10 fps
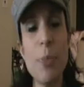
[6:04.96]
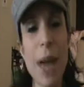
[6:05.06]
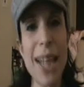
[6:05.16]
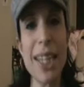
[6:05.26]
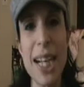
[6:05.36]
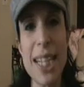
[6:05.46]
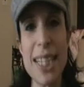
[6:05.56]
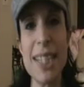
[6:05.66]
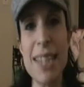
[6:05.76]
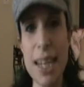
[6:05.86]
bad that I
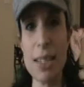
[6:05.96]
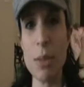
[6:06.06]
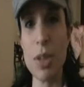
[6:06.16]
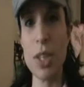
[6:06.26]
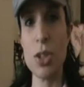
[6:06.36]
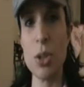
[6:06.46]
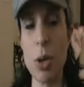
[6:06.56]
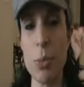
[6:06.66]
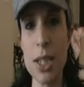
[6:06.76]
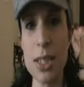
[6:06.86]
didn't say something to
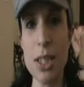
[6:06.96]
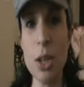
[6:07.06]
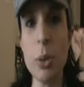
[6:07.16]
her because I know